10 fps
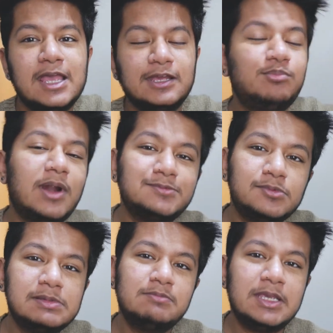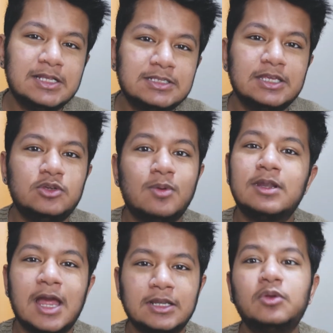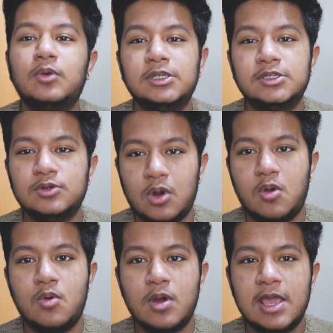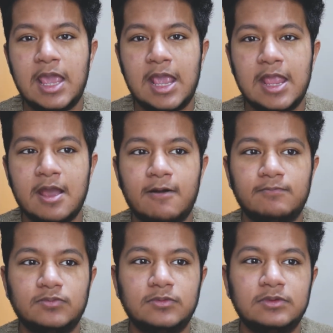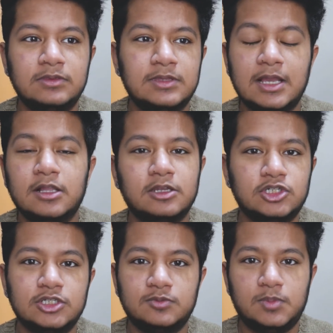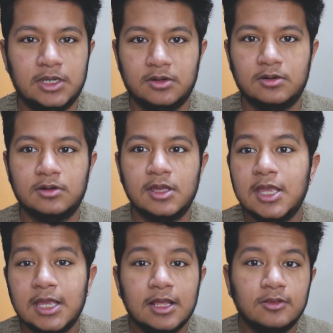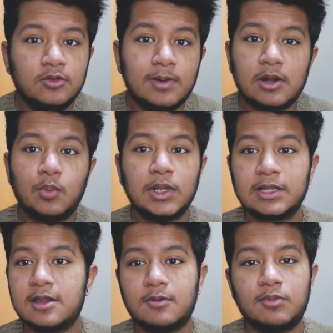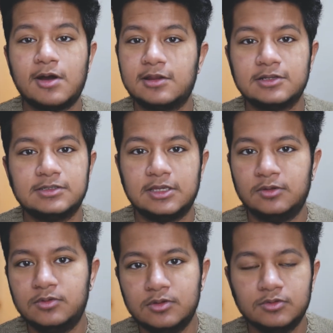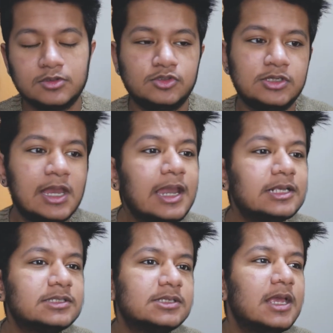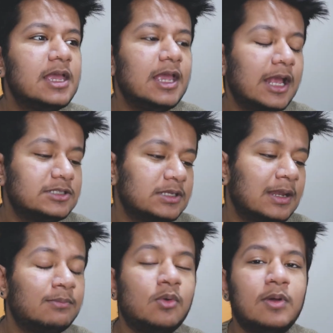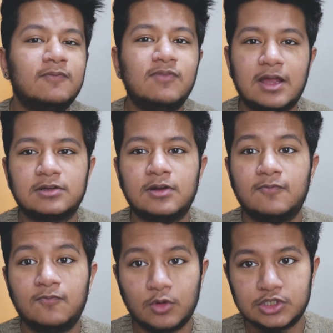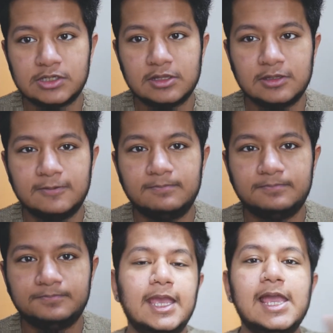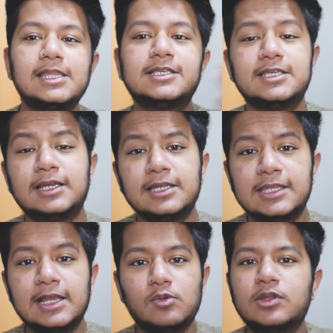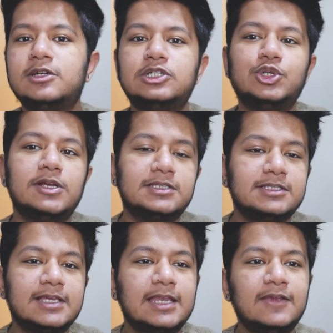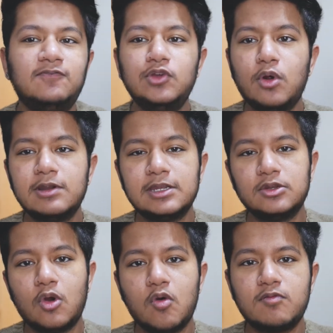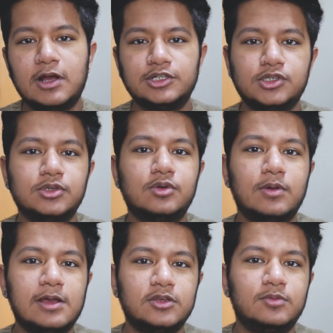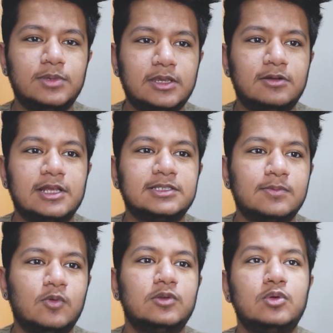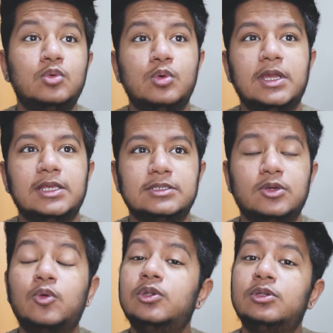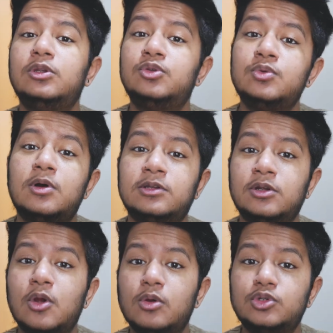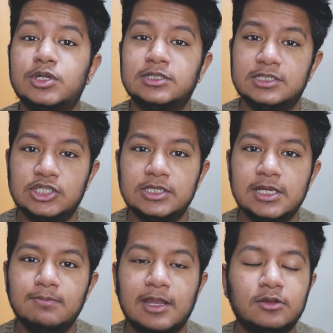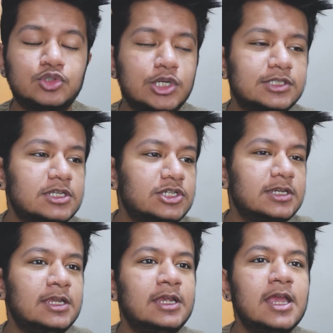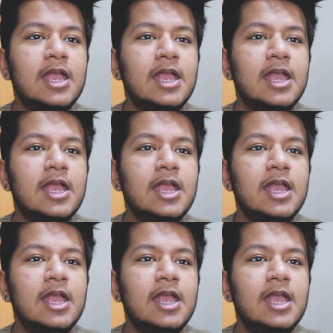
it probably means that you are not going to grow a thick, luscious beard, no matter what kind of products that you use. So genetics is the number one factor, unfortunately. And the second thing I want to address is that if you're in no rush to grow out your beard as someone who is going to undergo transitioning, medical transitioning,